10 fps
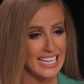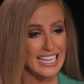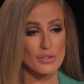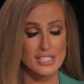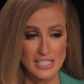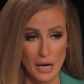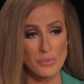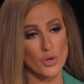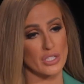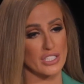Now,
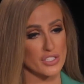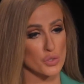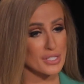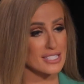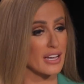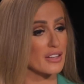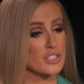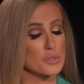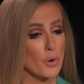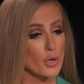some critics would say
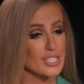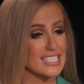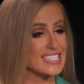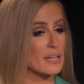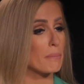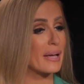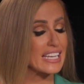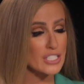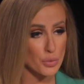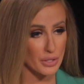these projects
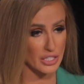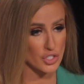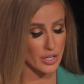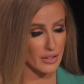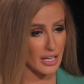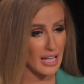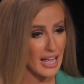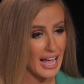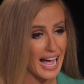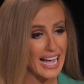compete with each other
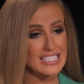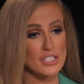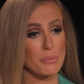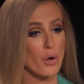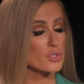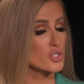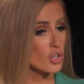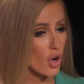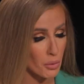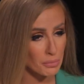as opposed to
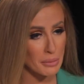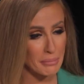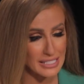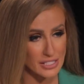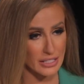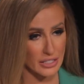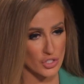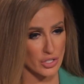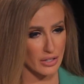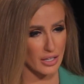complementing
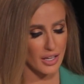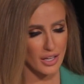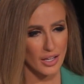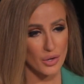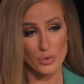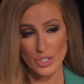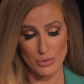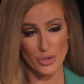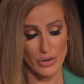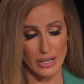each other. Would
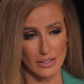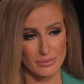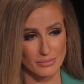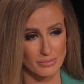you agree?